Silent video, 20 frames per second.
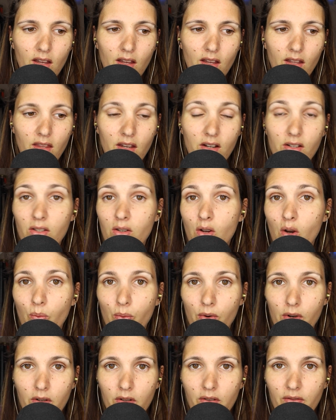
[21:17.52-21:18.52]
there's no
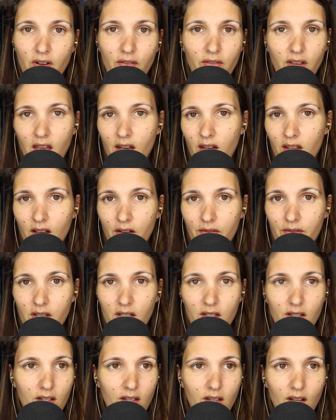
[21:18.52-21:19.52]
proof of any of
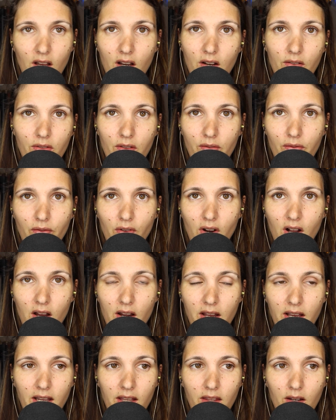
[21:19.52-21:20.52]
it, not of the fraud
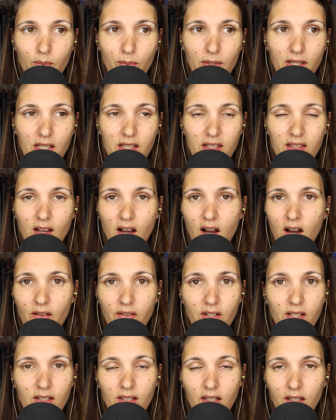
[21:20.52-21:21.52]
either. Police
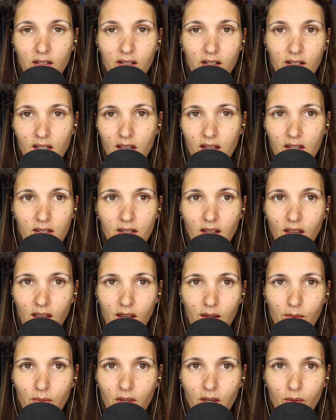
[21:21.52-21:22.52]
obviously looked into
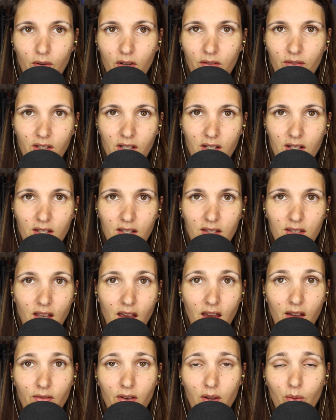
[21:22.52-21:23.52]
him. They would have looked into
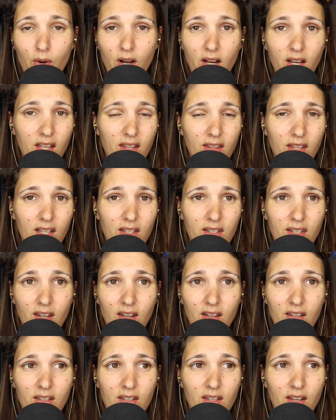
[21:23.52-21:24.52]
everyone, and they
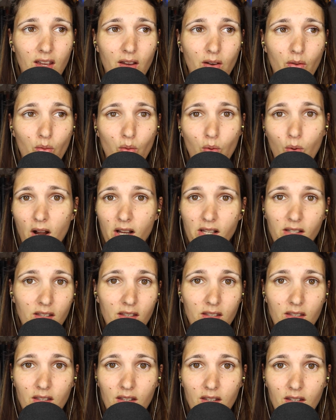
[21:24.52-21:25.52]
didn't
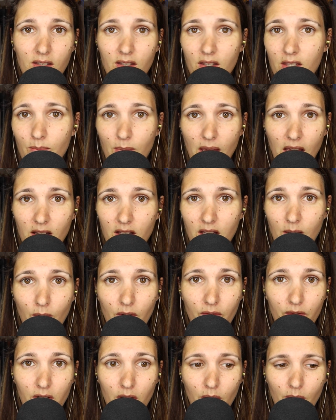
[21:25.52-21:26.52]
once suspect him
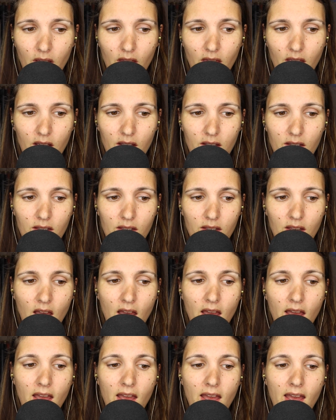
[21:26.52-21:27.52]
of doing this.
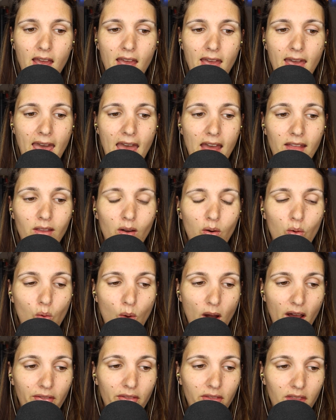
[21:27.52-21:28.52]
And the
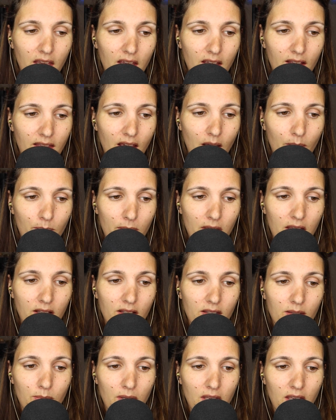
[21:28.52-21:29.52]
one thing that
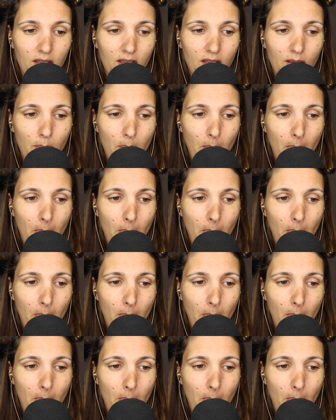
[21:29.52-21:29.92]
makes me